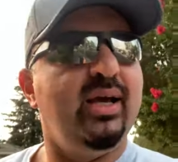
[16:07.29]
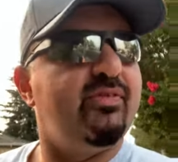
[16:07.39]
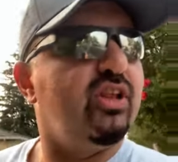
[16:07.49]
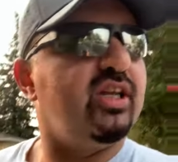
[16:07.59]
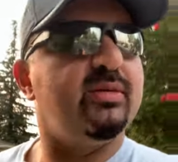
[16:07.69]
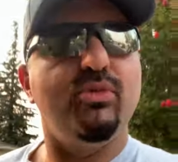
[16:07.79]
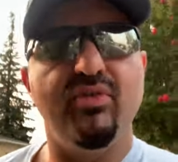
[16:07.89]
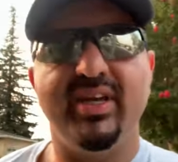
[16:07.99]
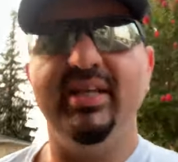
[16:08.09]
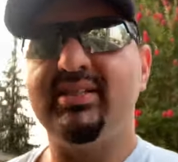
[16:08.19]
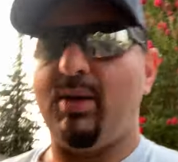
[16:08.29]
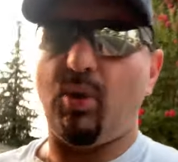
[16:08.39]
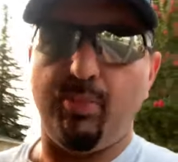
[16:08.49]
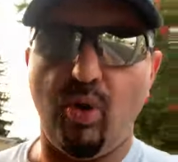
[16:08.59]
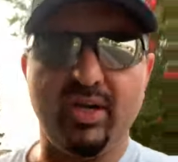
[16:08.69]
If you look at the movies, at
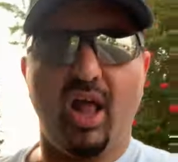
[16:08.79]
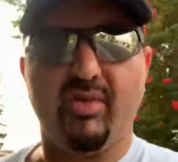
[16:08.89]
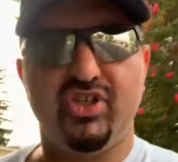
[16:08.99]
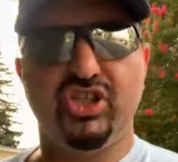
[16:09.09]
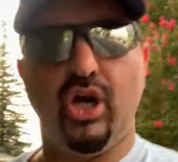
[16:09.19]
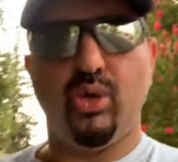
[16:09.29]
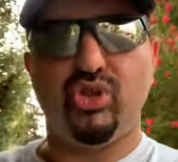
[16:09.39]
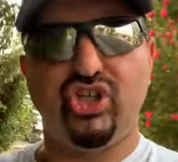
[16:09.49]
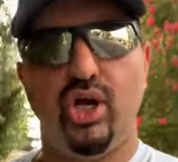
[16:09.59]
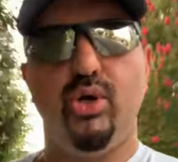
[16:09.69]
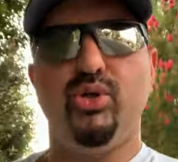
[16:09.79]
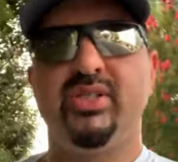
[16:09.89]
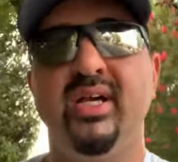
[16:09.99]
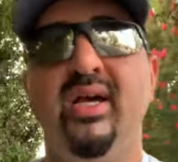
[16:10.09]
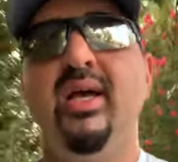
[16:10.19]
one point Oliver Stone shows